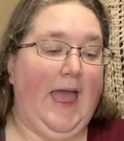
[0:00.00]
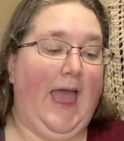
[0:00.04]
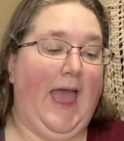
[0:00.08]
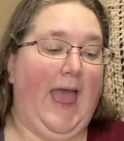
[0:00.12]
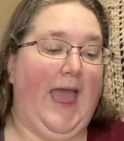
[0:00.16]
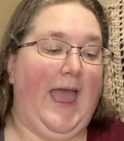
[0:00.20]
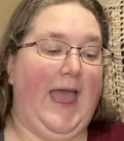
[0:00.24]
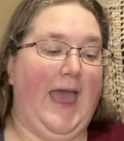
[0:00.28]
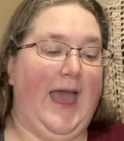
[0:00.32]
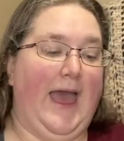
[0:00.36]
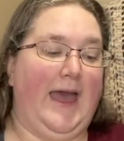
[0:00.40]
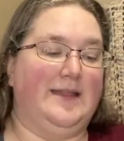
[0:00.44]

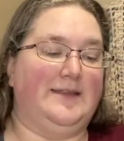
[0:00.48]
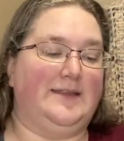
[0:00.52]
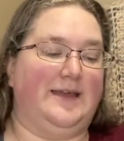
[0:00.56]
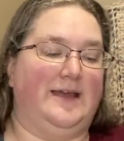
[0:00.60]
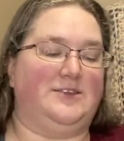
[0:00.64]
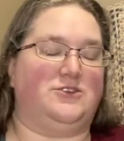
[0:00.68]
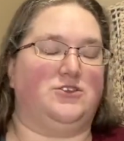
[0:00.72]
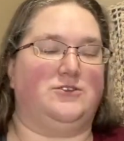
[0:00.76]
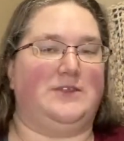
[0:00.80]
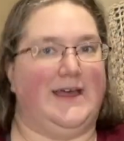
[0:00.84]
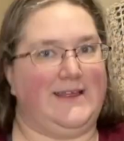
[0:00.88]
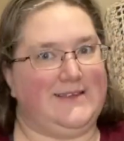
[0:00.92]
And
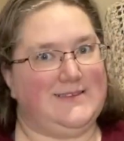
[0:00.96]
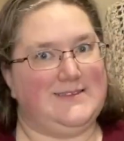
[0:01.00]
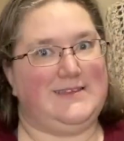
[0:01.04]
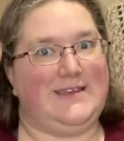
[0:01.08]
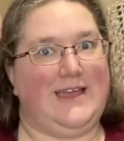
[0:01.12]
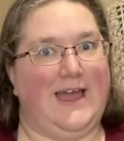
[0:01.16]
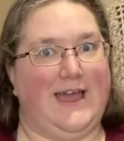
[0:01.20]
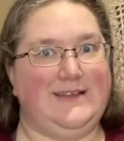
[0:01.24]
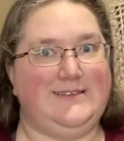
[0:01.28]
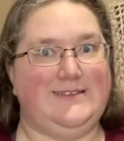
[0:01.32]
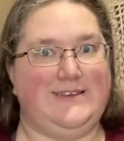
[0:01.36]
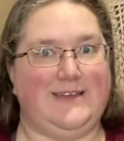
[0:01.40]
so that's the
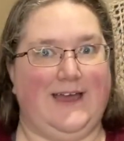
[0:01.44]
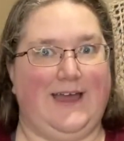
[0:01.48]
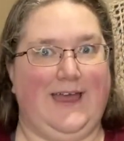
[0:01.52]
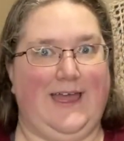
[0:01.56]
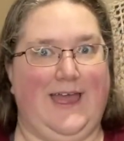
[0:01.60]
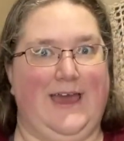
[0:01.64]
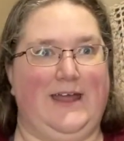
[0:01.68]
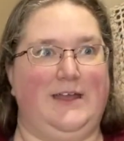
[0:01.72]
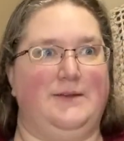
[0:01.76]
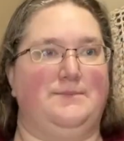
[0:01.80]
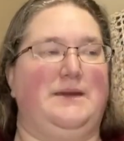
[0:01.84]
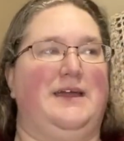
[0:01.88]
idea I
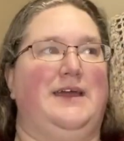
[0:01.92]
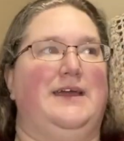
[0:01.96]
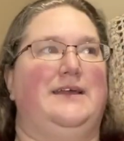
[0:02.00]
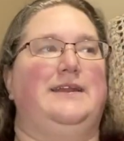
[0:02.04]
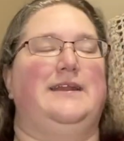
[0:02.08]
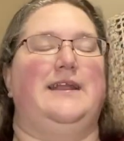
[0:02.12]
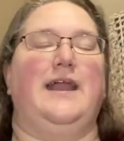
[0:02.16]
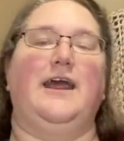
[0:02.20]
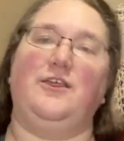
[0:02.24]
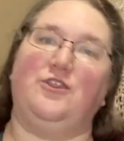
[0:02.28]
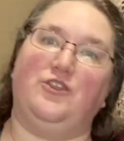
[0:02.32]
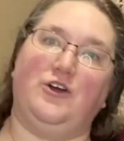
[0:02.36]
had in my head,
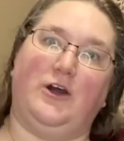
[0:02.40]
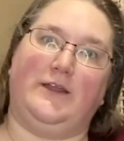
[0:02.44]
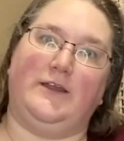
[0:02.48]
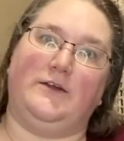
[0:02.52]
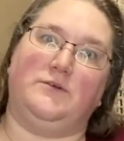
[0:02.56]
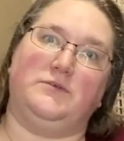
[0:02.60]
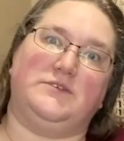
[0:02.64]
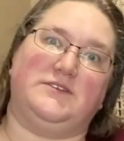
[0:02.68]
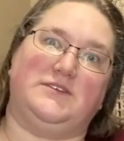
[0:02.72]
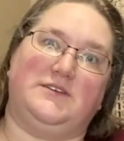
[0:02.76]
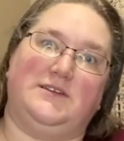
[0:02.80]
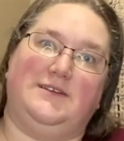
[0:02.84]
and I thought I
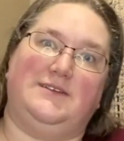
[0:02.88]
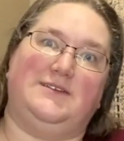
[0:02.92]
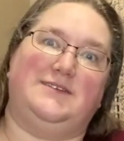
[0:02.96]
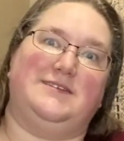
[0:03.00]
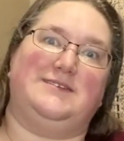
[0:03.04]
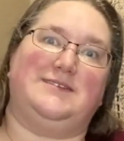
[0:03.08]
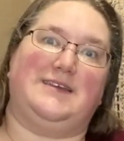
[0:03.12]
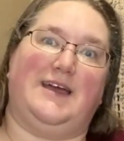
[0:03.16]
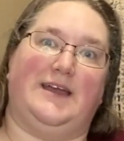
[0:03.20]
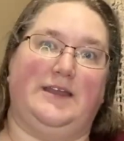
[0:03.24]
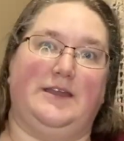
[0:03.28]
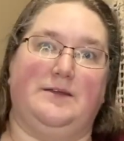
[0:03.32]
was going to
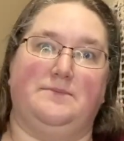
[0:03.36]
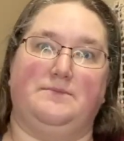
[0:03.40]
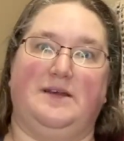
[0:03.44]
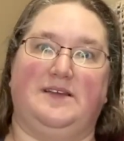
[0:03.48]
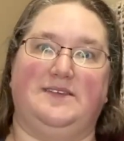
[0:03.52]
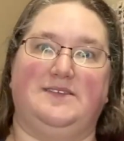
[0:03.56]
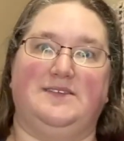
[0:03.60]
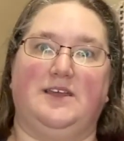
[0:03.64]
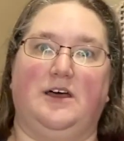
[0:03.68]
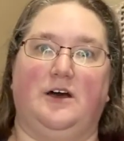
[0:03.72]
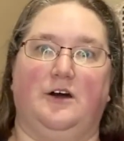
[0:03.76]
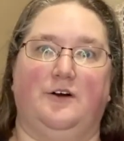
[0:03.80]
design it
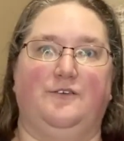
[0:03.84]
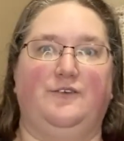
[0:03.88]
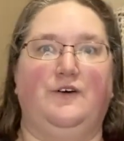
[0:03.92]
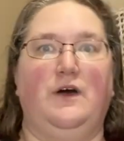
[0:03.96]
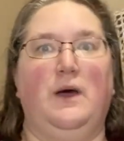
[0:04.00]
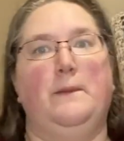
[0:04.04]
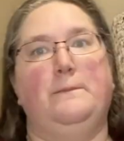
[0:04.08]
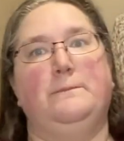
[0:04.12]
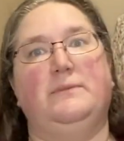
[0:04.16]
myself.